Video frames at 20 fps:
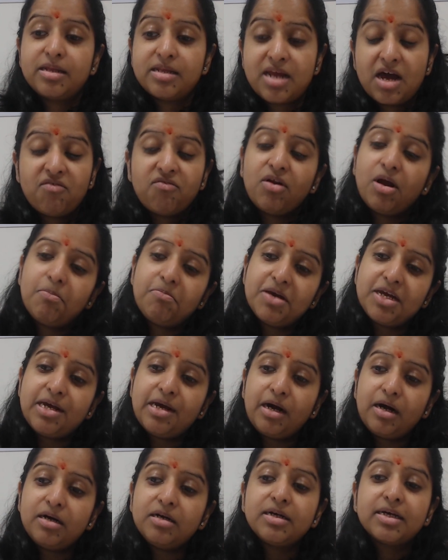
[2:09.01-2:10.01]

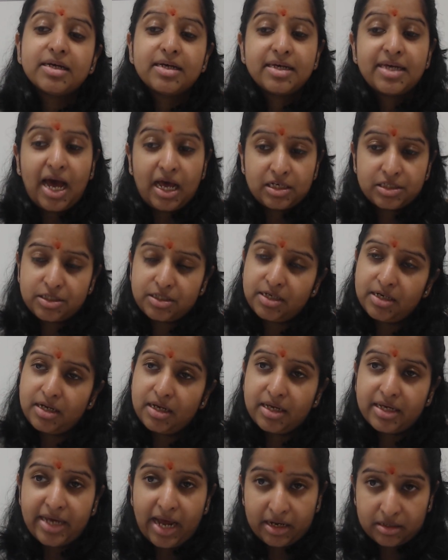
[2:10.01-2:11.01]
developing a
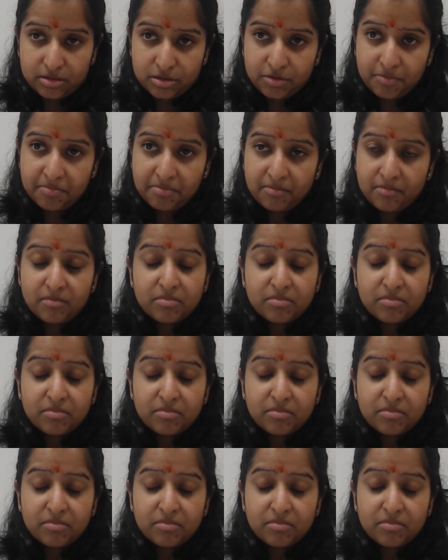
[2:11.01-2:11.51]
gastric cancer.